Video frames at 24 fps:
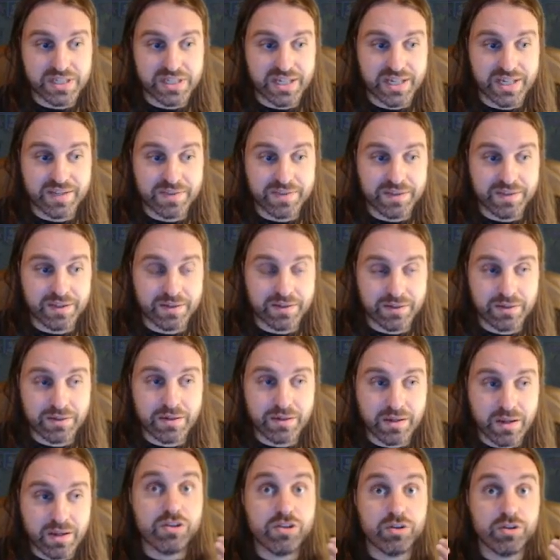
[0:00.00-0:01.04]
and then
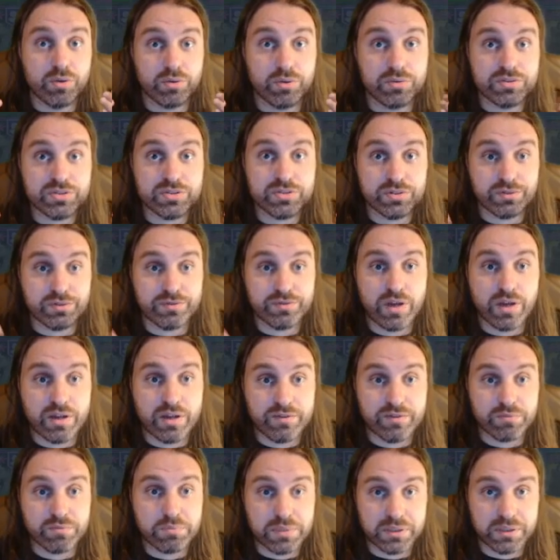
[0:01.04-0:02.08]
your
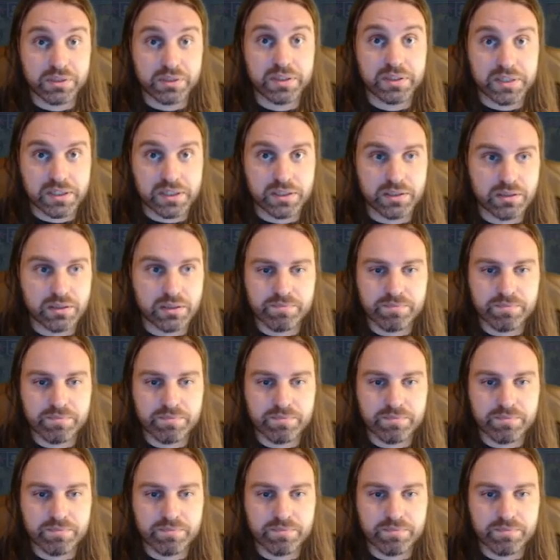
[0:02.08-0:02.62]
survivability.